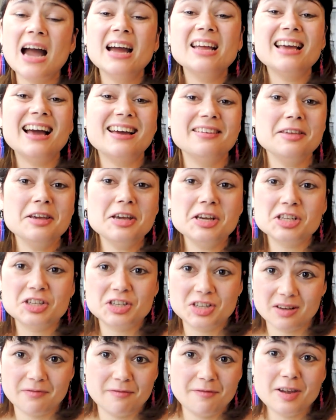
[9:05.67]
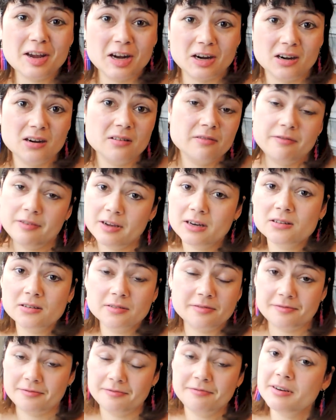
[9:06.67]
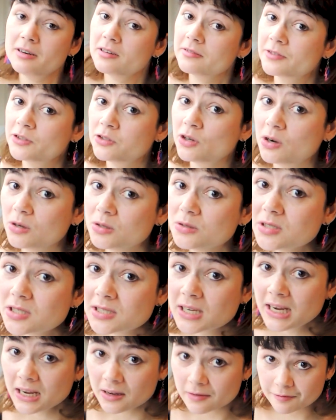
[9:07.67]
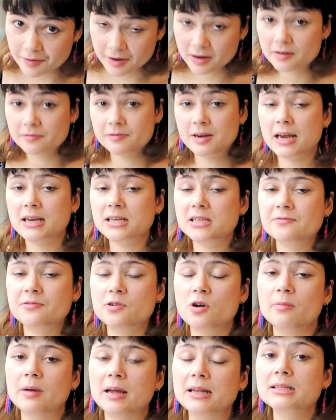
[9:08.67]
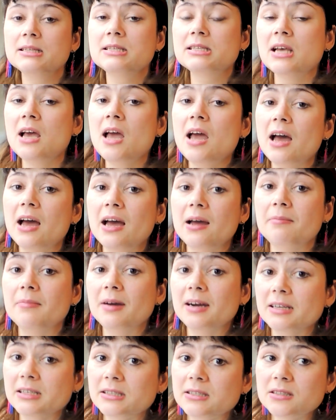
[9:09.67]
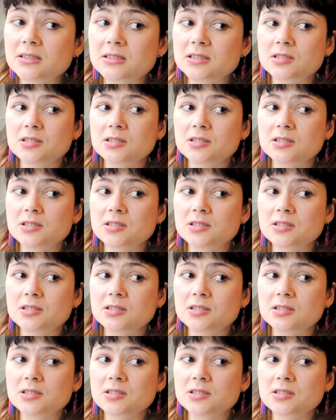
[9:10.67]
I think it's a fear of trolls, fear of negative comments. I